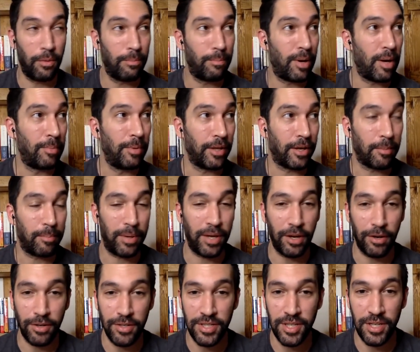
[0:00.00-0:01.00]
public
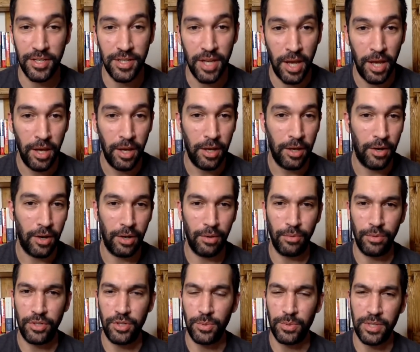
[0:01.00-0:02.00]
appearances,
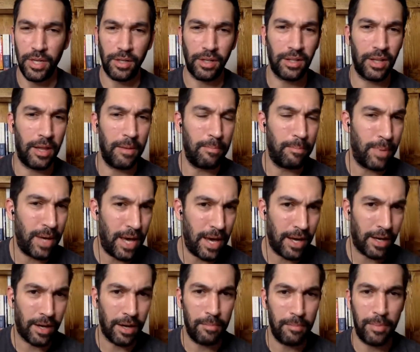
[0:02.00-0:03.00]
she was on Glenn
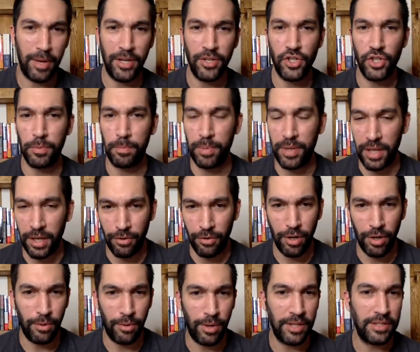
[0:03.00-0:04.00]
Beck, on Ben
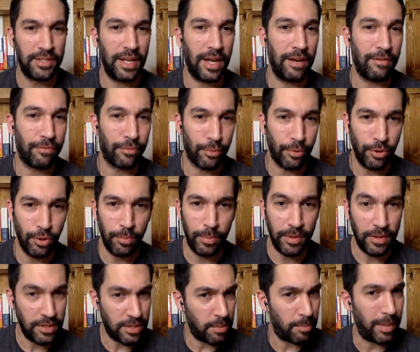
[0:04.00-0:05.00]
Shapiro, on Dave Rubin.
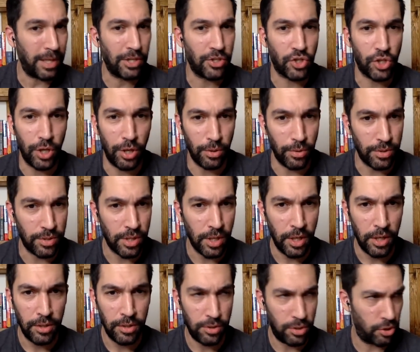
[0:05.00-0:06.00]
These are big shows.
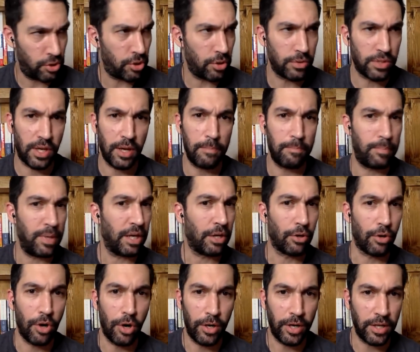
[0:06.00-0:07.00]
These are shows that get
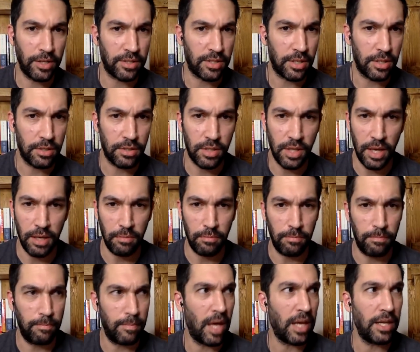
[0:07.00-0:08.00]
bigger audiences than
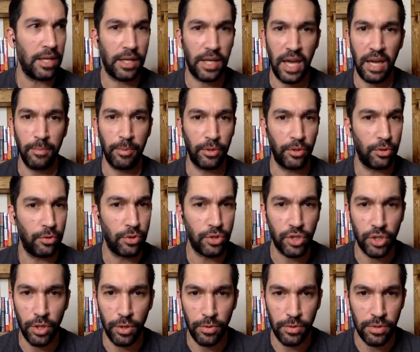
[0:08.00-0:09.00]
many cable news
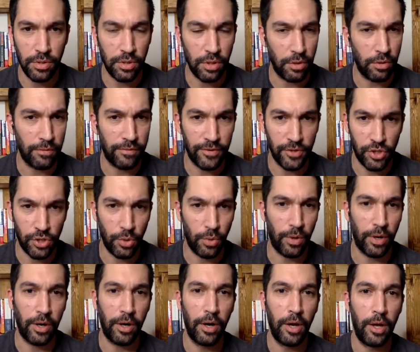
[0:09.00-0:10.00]
shows do, for
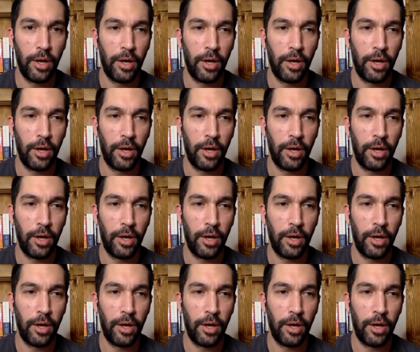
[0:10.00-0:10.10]
sure.